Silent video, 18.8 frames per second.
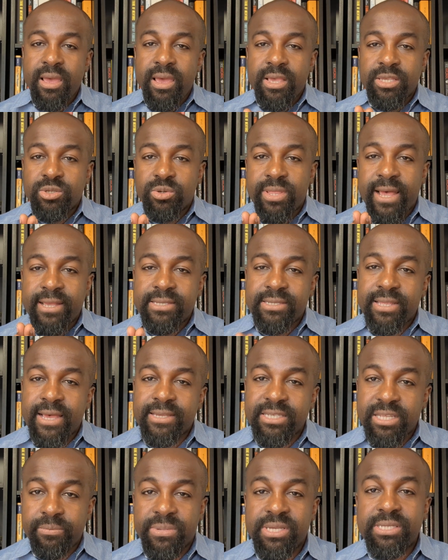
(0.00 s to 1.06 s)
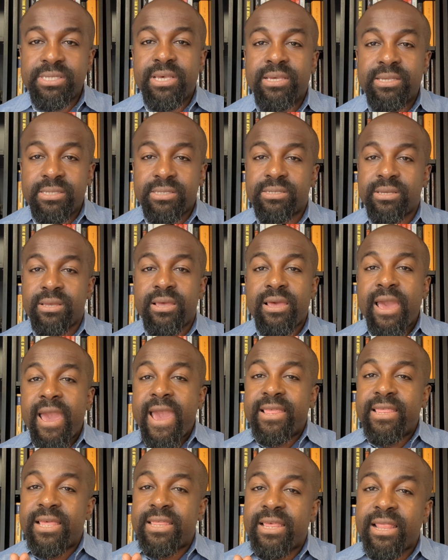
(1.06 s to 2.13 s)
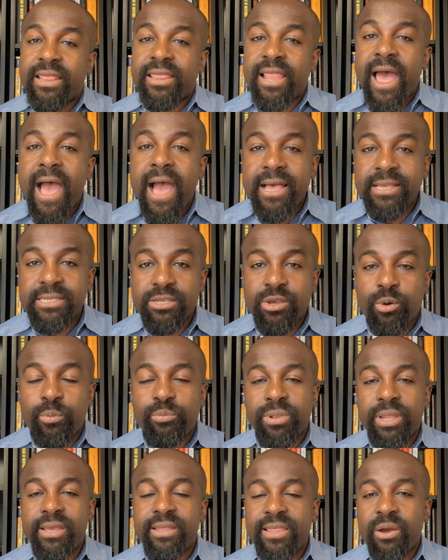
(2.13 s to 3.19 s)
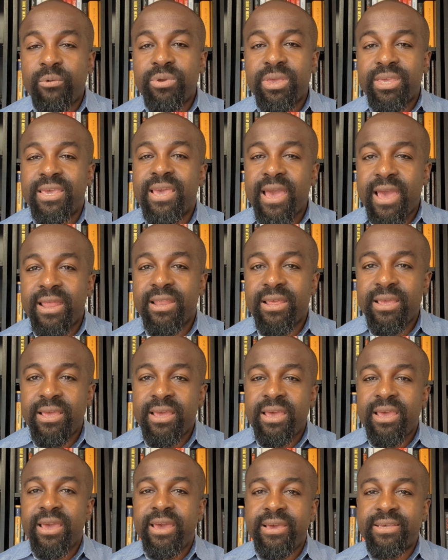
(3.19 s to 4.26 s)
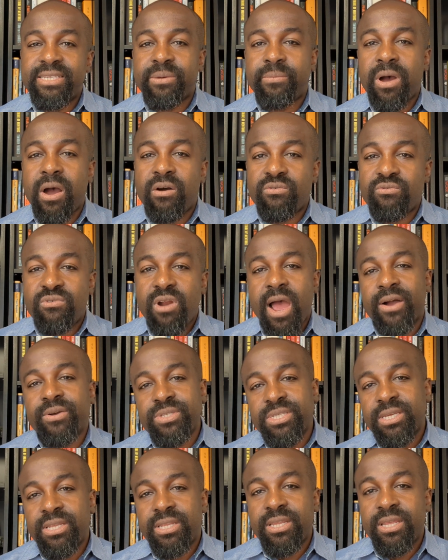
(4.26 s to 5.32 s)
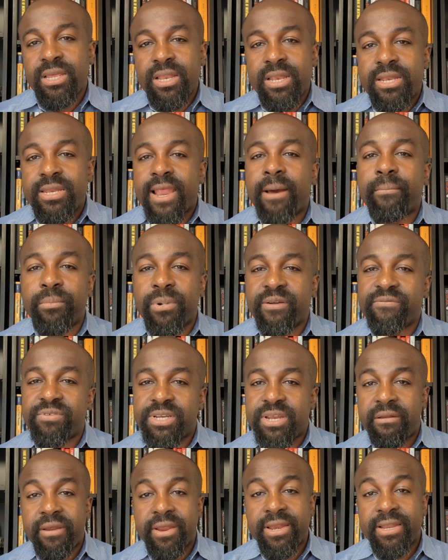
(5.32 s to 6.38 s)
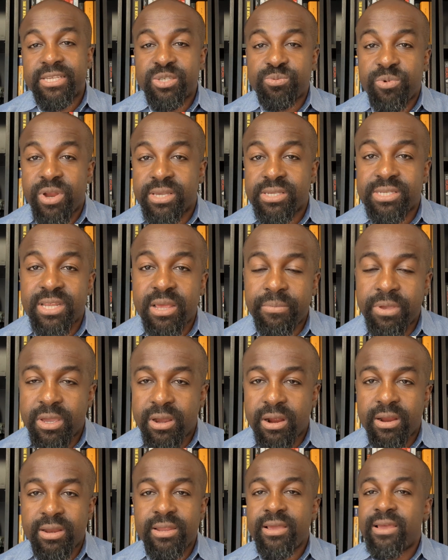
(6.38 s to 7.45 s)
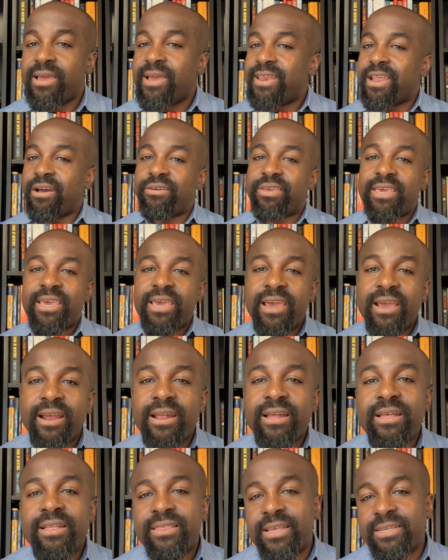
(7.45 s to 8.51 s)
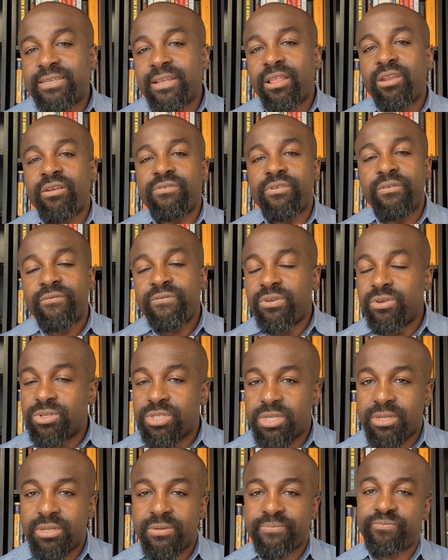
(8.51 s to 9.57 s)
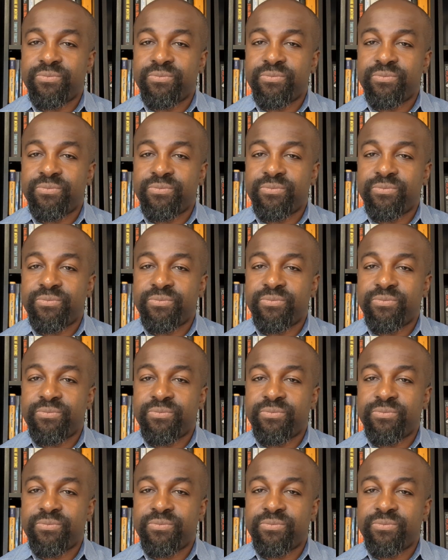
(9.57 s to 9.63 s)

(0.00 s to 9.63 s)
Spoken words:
So that's number 6. And then the last complaint that we get is about routing number for Direct Express debit card. Now here, there's a lot of confusion.